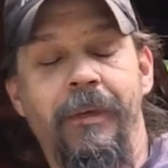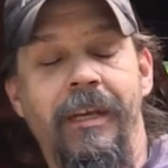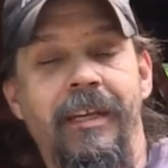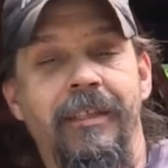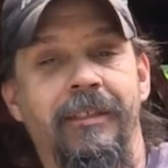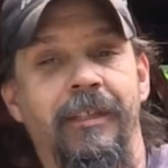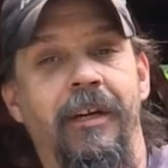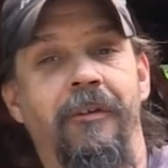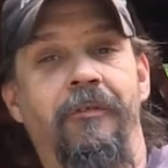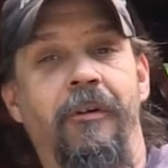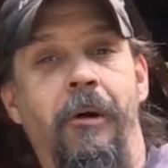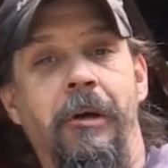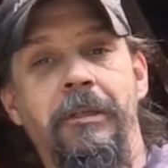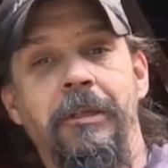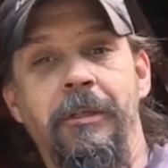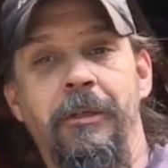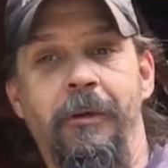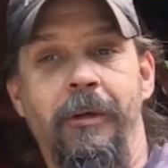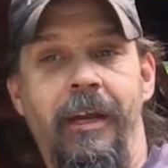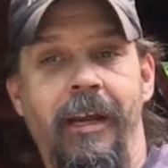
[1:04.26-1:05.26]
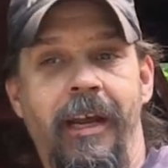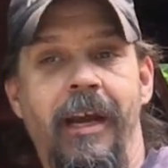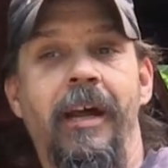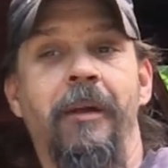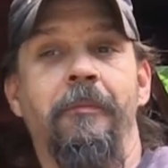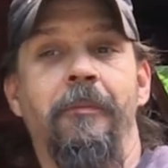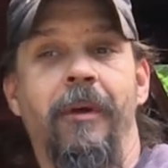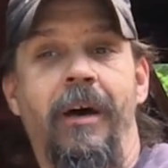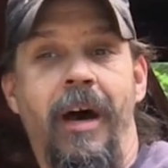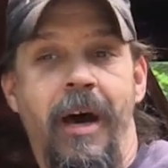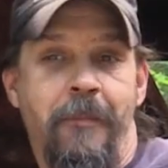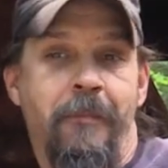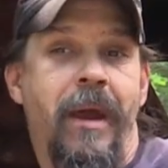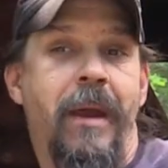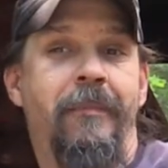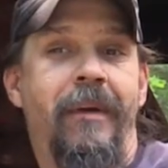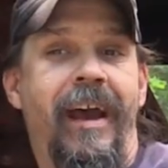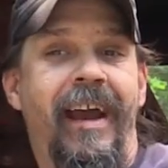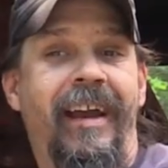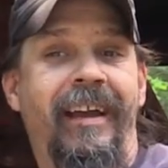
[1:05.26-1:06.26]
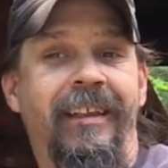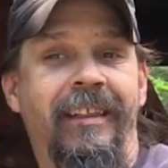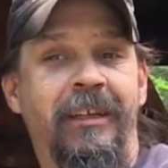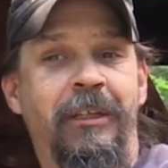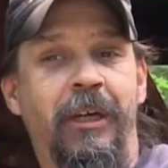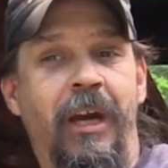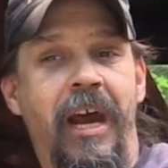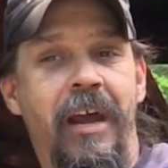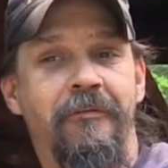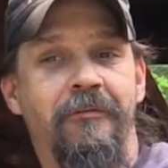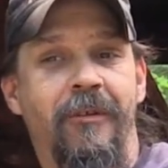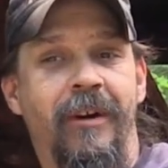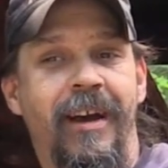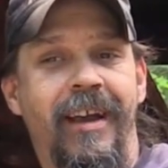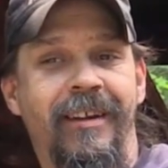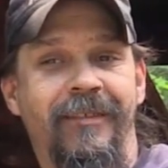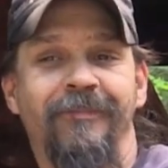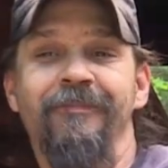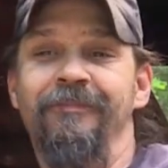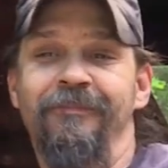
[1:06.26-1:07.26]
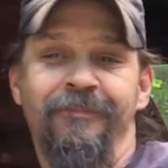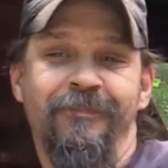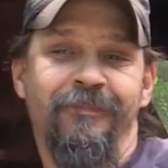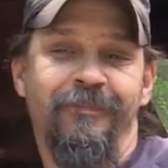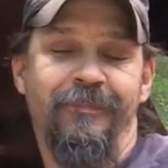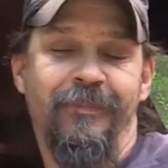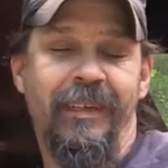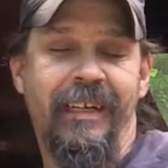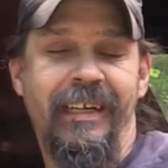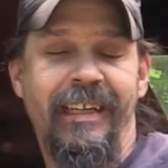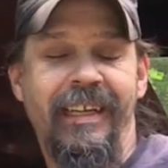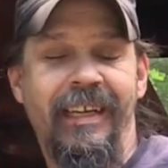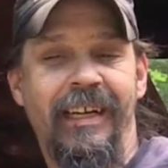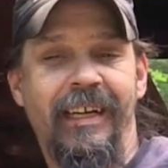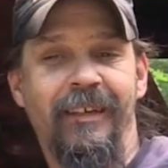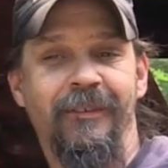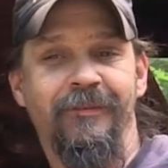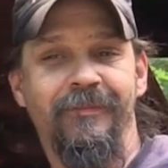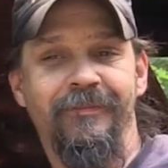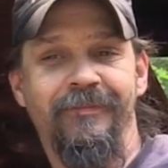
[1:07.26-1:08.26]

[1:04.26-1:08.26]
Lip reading: be easier if I wasn't doing it on my back in the driveway, but you know.